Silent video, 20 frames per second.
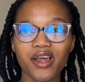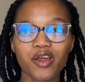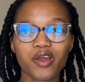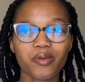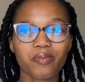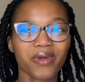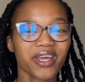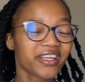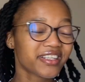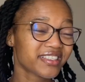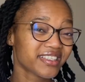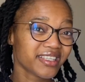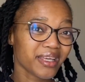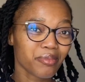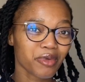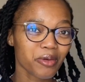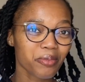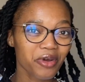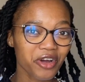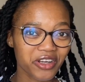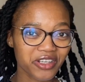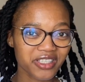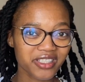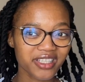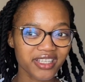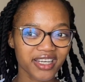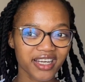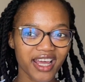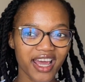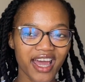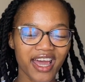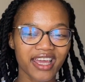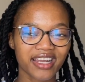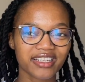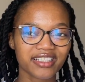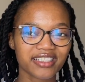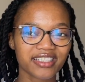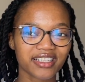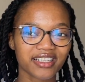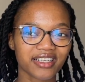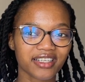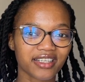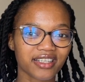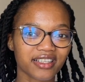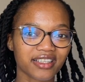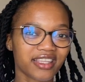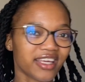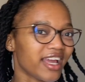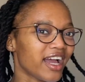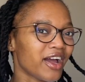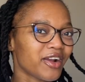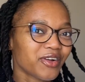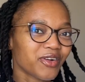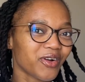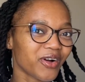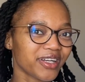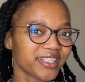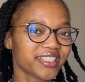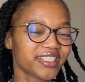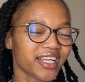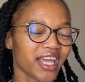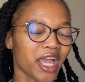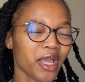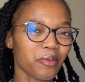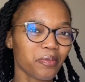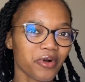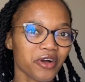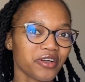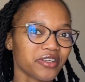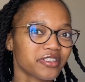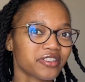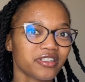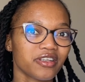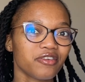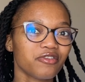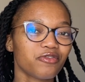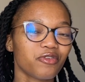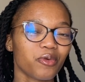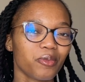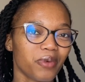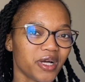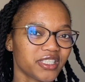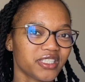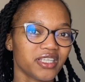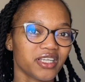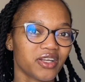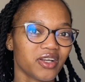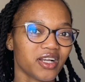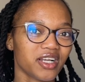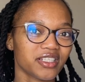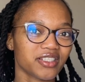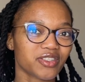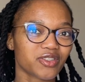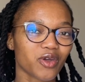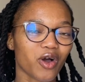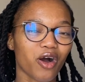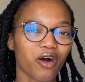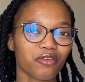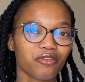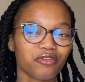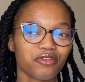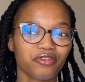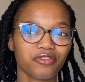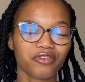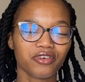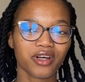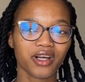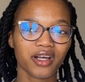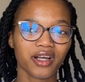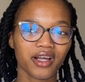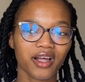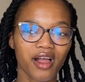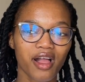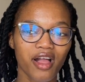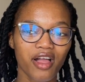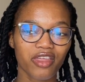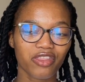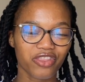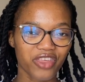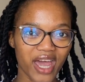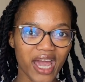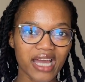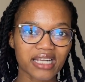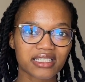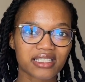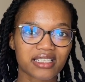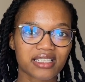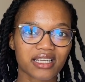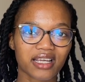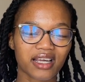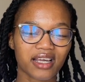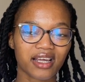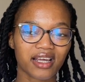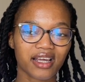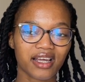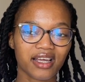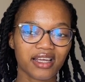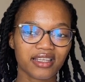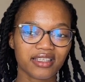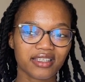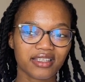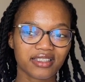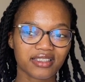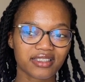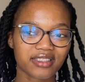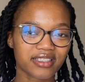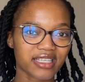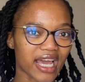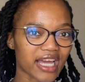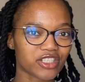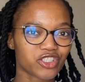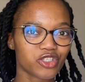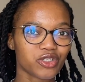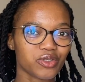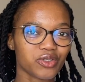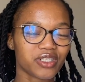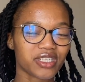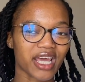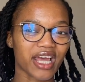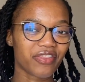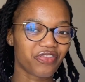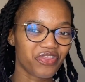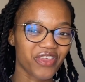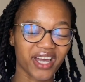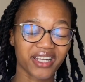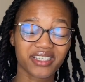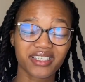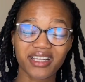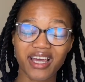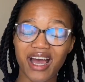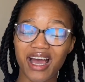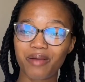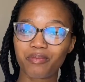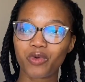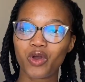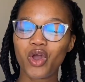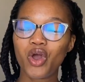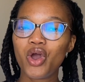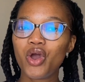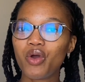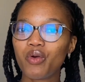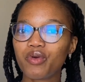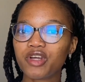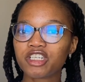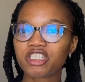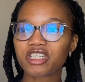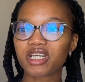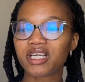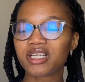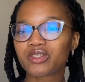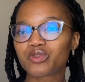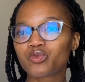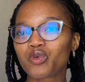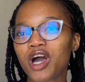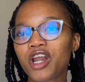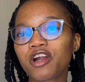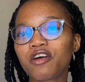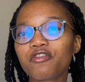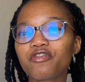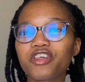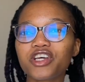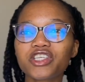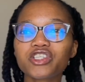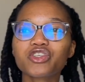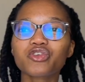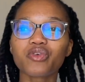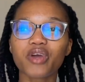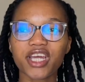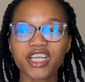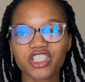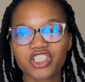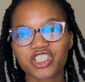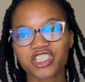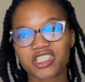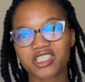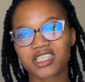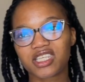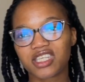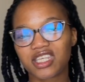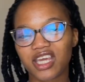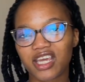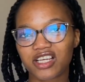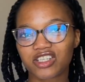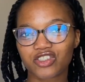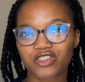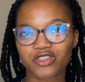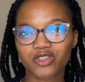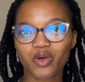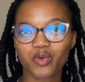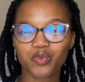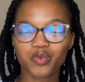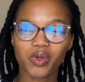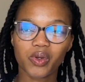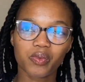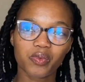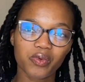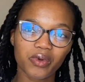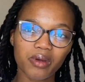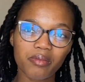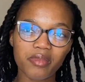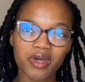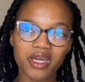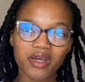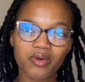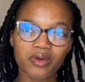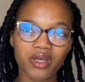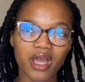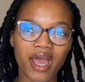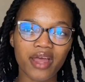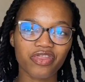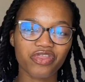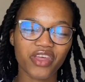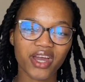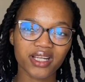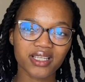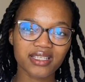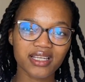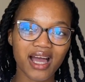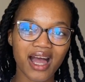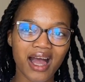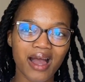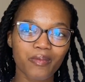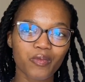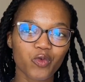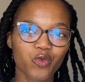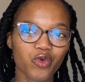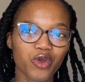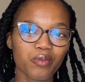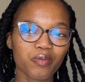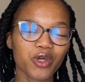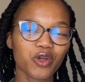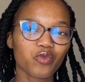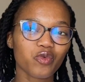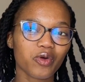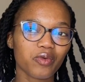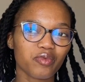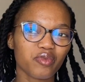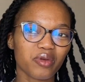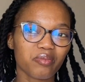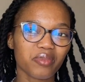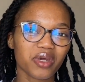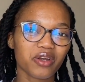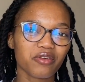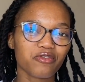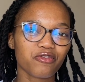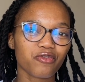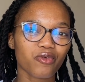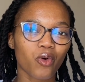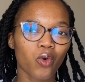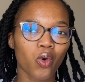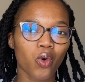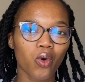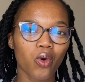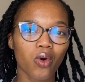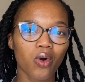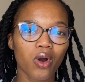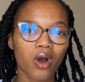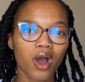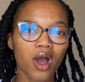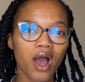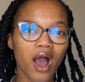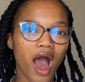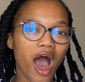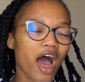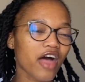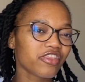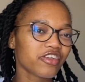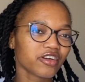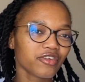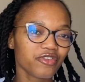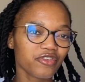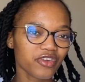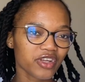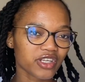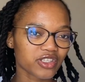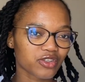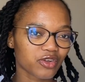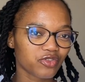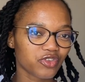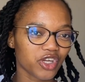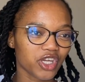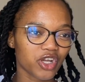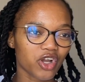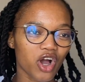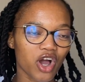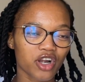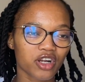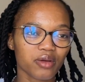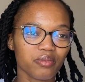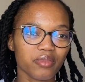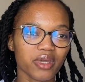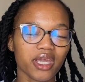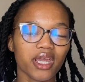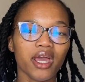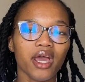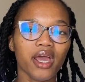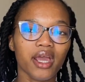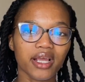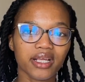makes them a person, and they are not a person for particulars of that statute at that time, which is one of the strangest things. So we women at that time, women were women for other spheres of the economy.